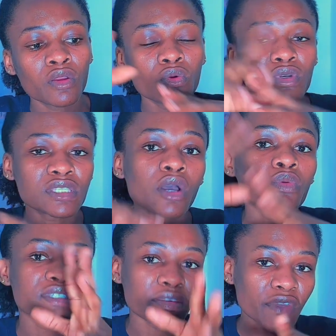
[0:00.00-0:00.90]
hotel
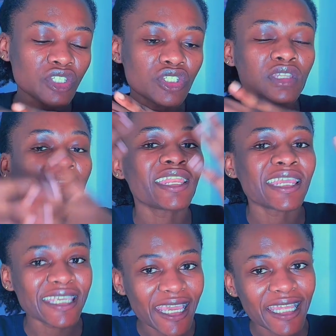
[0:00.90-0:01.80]
reservation. And
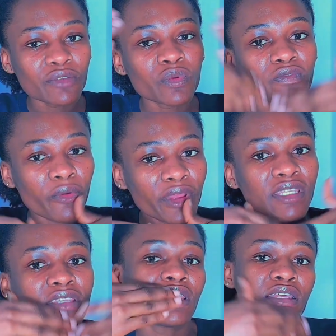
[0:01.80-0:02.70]
again, we've
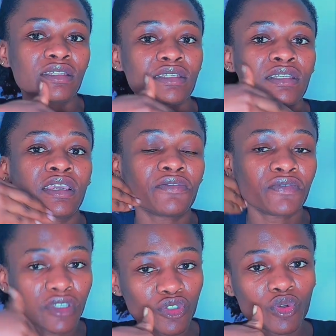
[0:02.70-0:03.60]
already done a
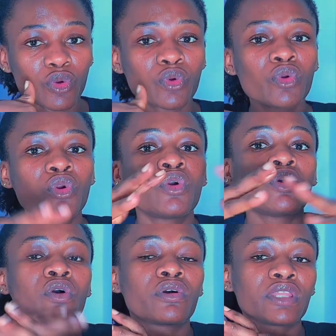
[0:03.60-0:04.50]
video on